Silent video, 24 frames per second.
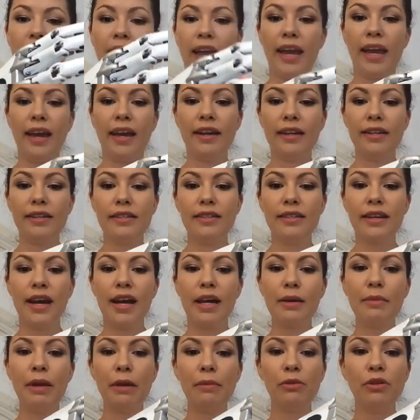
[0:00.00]
and
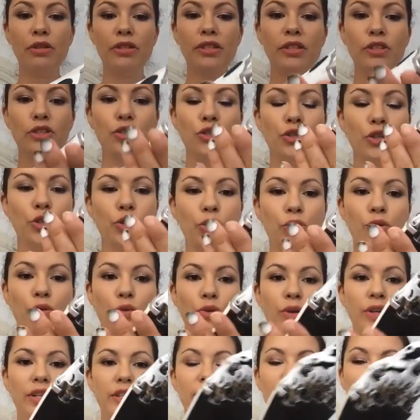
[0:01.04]
I'm able to
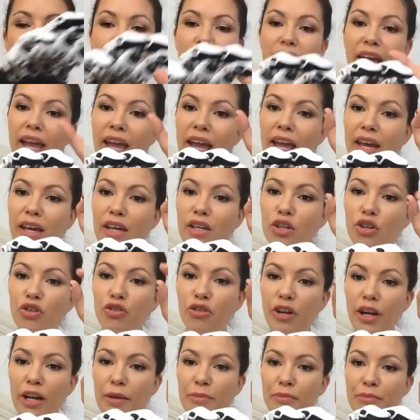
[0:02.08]
do different hand
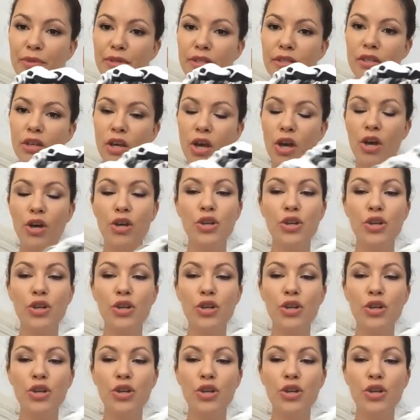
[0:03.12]
grips.